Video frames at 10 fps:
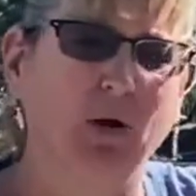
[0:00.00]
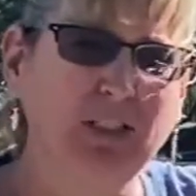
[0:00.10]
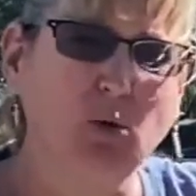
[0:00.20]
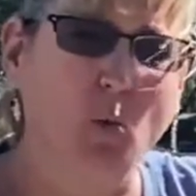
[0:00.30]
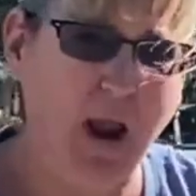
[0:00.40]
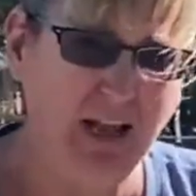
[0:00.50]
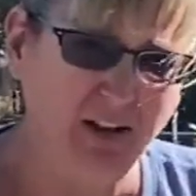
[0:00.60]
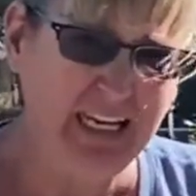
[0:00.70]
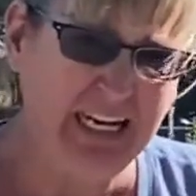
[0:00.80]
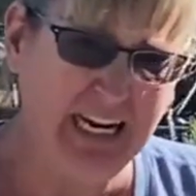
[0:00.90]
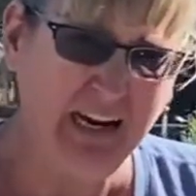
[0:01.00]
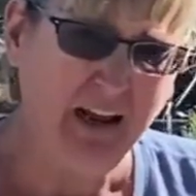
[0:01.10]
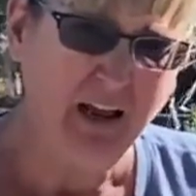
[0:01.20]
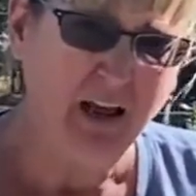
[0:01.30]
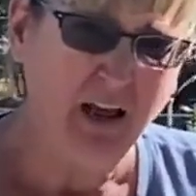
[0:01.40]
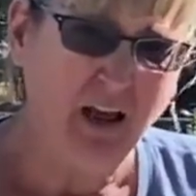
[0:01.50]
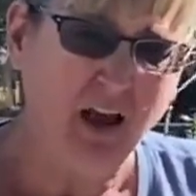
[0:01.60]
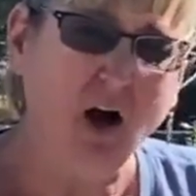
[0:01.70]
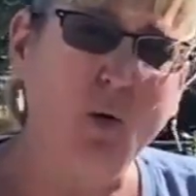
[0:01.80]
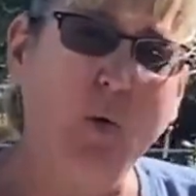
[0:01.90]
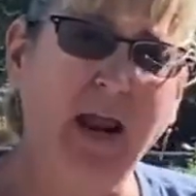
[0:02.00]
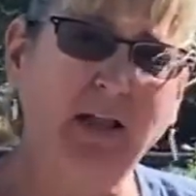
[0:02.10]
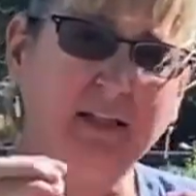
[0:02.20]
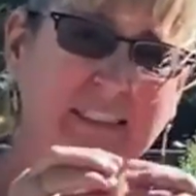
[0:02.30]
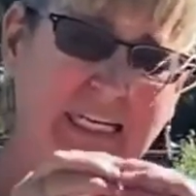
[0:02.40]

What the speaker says: What is a whale eating? A whale is